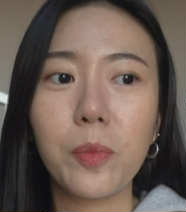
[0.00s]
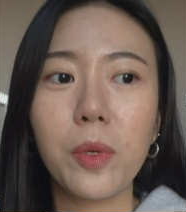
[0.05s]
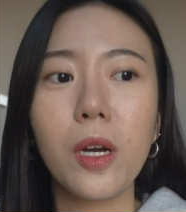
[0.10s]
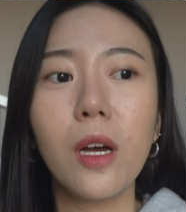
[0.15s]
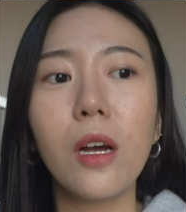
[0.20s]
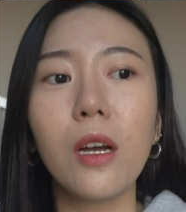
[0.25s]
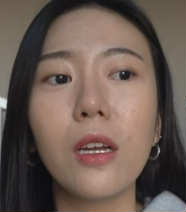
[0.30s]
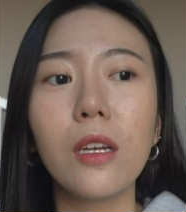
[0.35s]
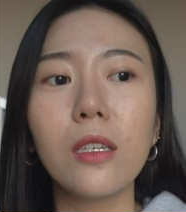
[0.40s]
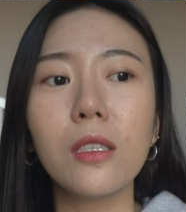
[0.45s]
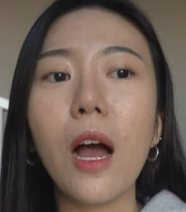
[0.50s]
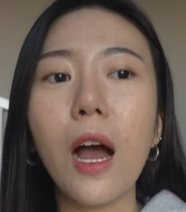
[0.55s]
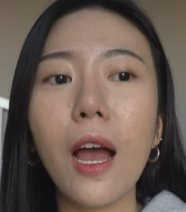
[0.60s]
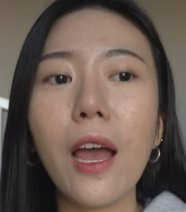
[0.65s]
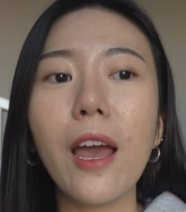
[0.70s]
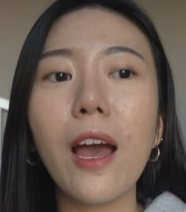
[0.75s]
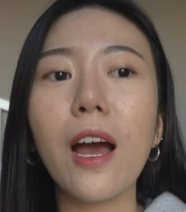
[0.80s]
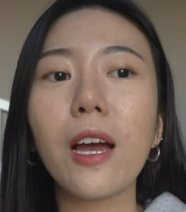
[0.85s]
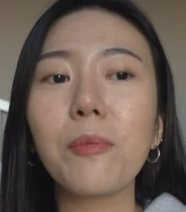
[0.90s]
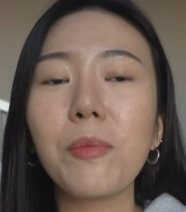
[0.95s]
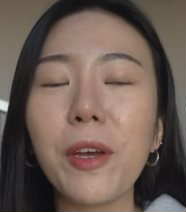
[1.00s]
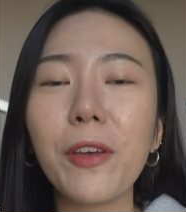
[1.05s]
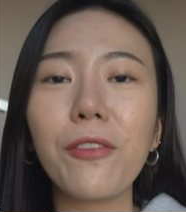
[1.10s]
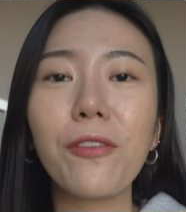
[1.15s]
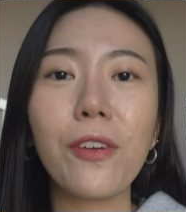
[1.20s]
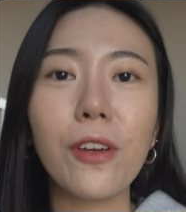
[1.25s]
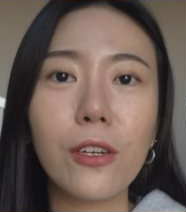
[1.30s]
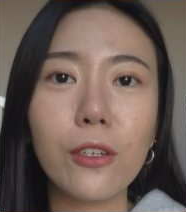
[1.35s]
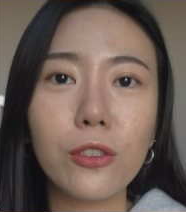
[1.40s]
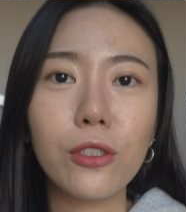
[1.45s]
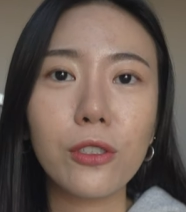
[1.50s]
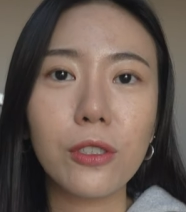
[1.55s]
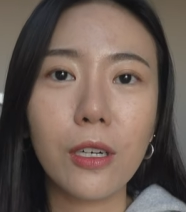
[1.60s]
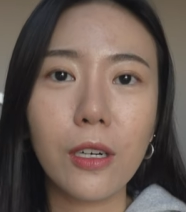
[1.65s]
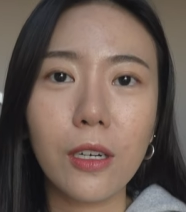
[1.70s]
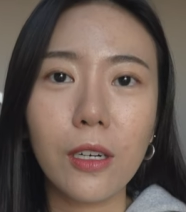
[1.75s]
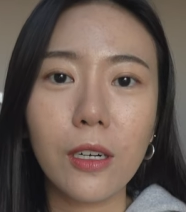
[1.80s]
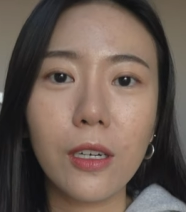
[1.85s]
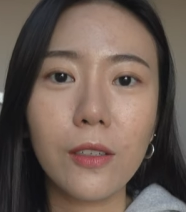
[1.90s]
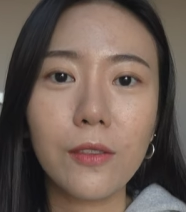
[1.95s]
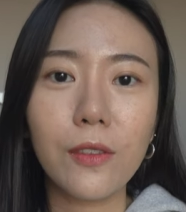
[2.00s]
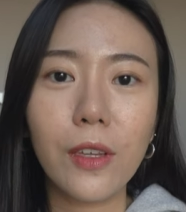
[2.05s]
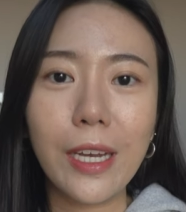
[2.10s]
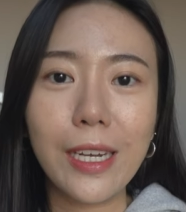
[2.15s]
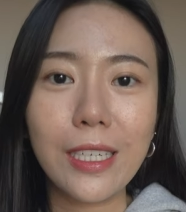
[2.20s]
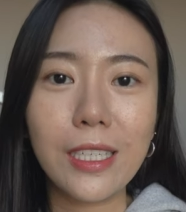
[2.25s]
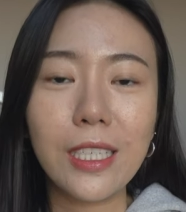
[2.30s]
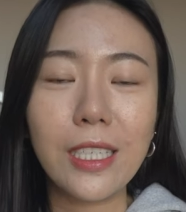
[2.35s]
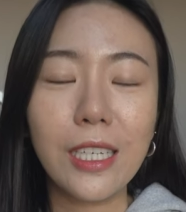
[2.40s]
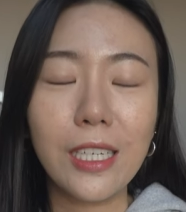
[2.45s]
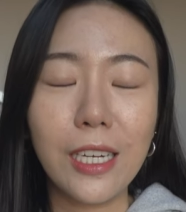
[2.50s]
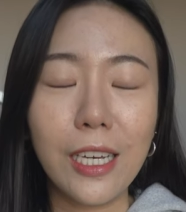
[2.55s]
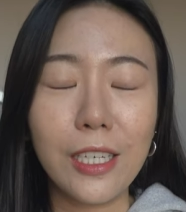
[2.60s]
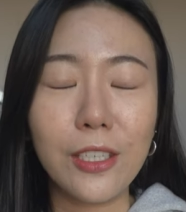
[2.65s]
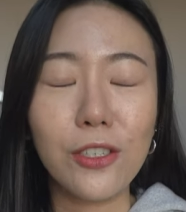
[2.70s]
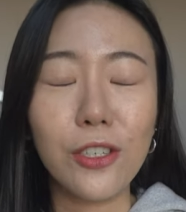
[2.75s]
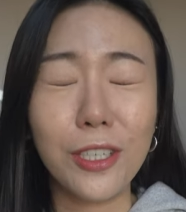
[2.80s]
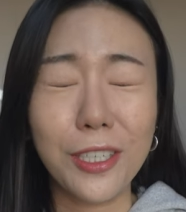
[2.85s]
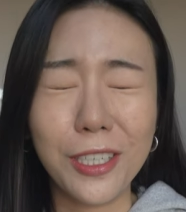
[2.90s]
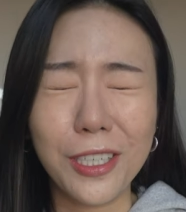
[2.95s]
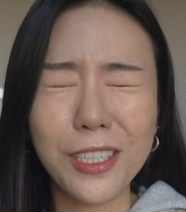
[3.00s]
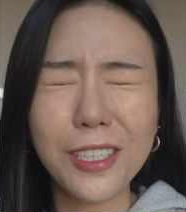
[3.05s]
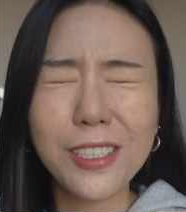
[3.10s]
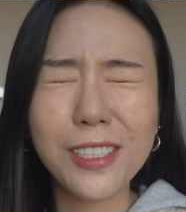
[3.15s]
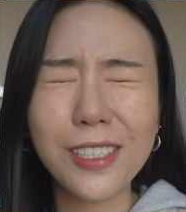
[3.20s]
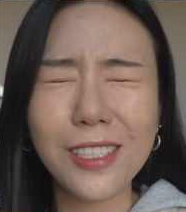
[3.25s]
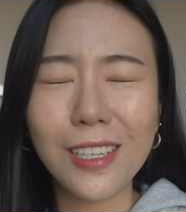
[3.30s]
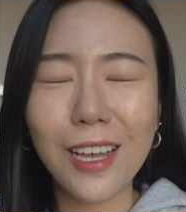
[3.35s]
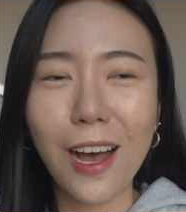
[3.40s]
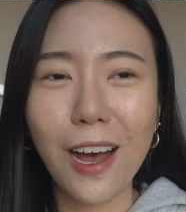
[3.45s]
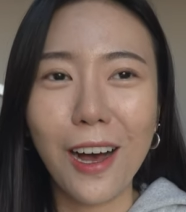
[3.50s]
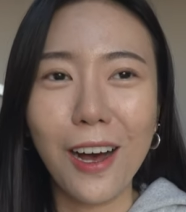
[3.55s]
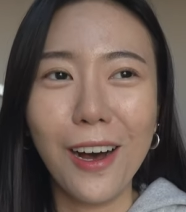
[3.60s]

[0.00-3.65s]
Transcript: but I had my fair share of like teenage years,